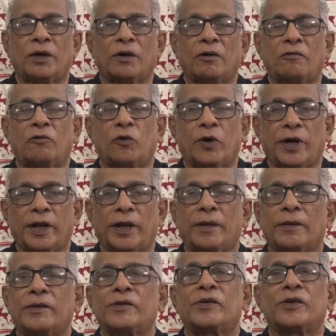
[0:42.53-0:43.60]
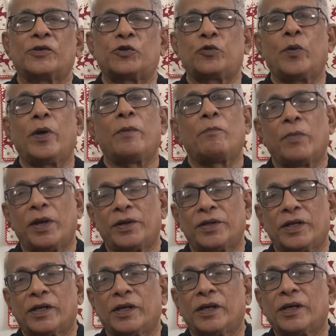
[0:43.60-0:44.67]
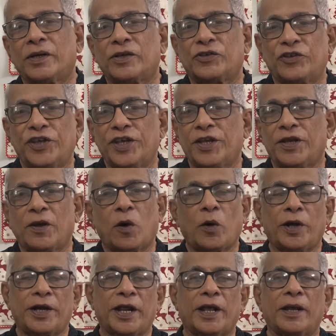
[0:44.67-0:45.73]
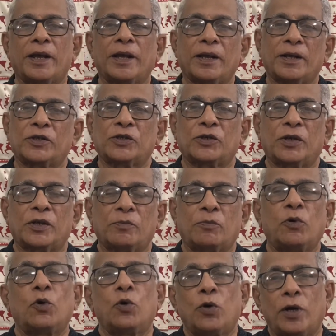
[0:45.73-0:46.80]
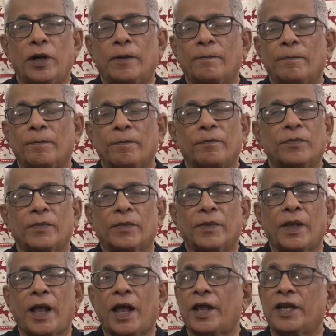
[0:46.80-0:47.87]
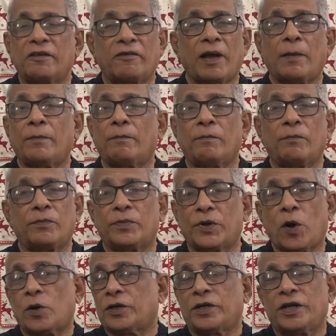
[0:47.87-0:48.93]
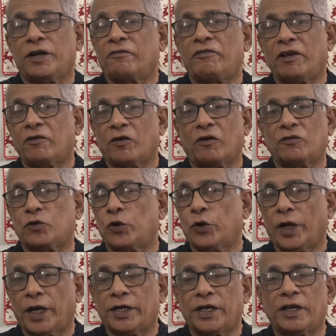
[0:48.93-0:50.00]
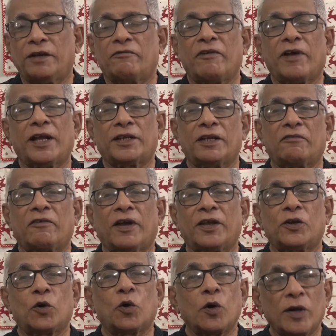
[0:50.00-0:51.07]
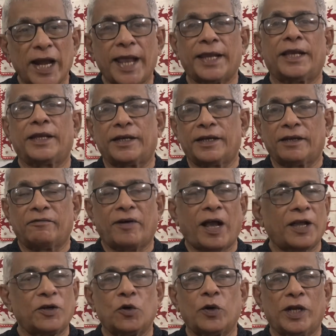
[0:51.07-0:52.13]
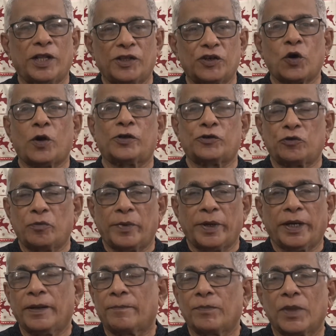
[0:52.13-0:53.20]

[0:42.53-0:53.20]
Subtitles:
for a swim in the sea or in a pool, and if I'm not in favor of doing it, in fact, if I don't like it, if I don't enjoy swimming,